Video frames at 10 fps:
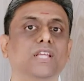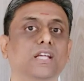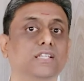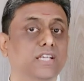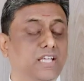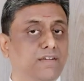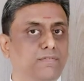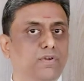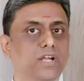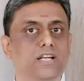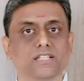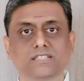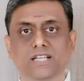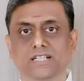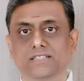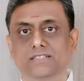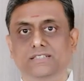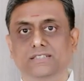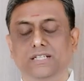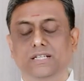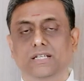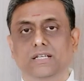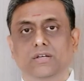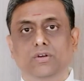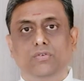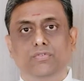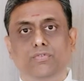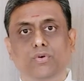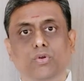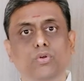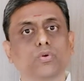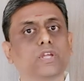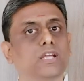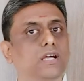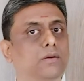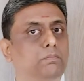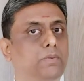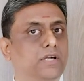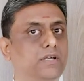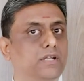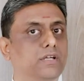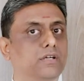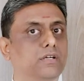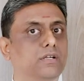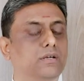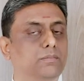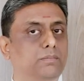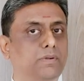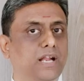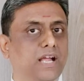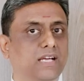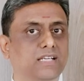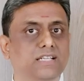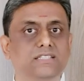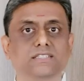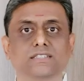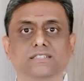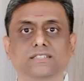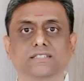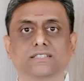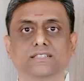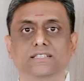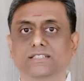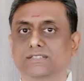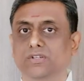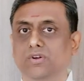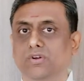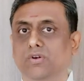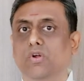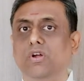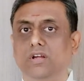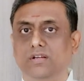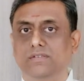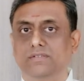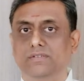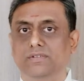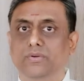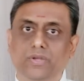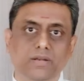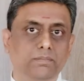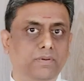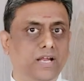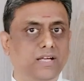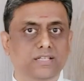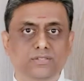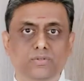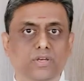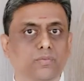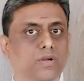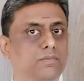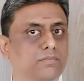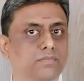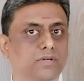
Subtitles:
See, carefully understand this. Following a particular practice is not wrong. You can practice only one